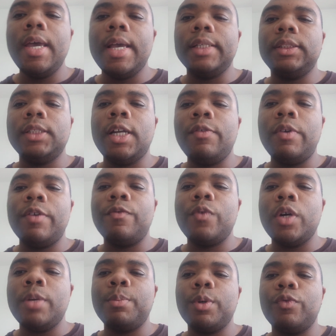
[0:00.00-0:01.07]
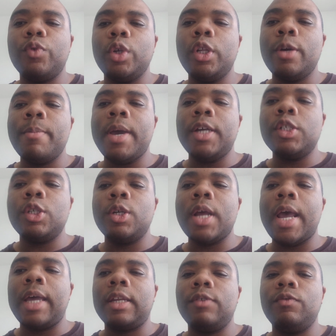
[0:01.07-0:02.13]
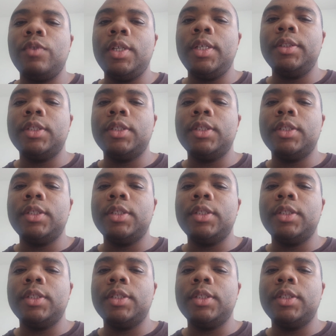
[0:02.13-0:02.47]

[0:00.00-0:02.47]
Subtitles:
Instead of a fund portfolio manager actively